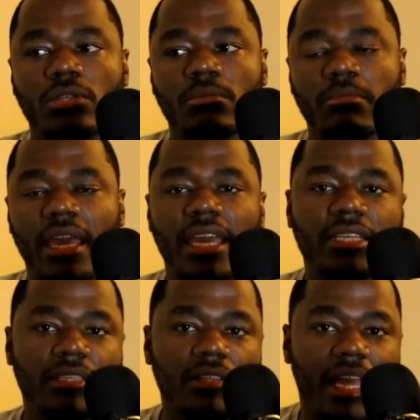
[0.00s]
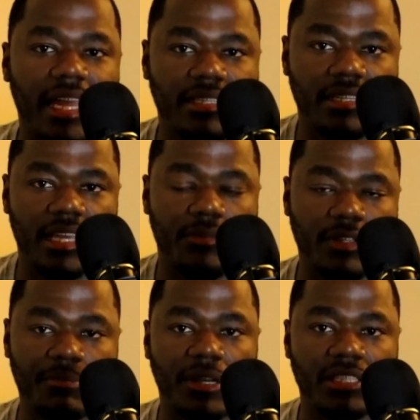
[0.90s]
Meg still has to take
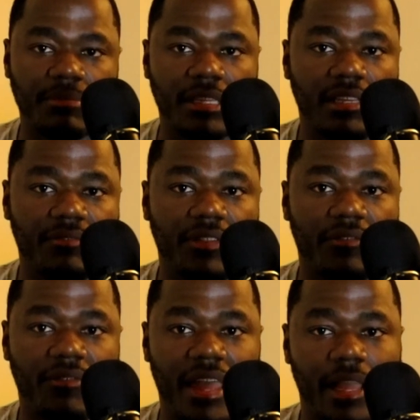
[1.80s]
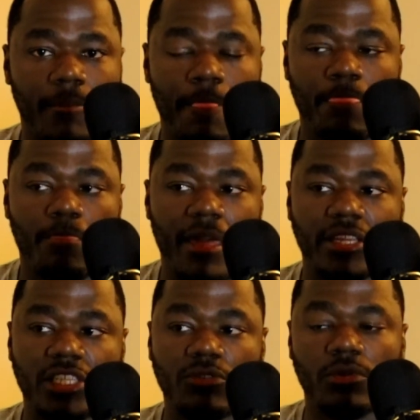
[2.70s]
responsibility for the fact that
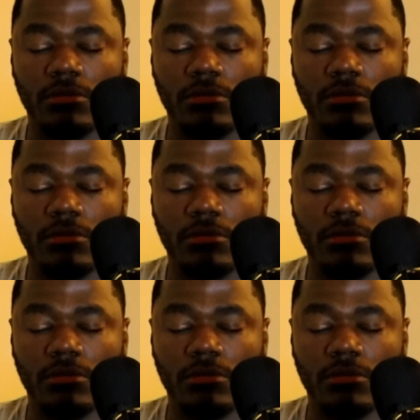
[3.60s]
she,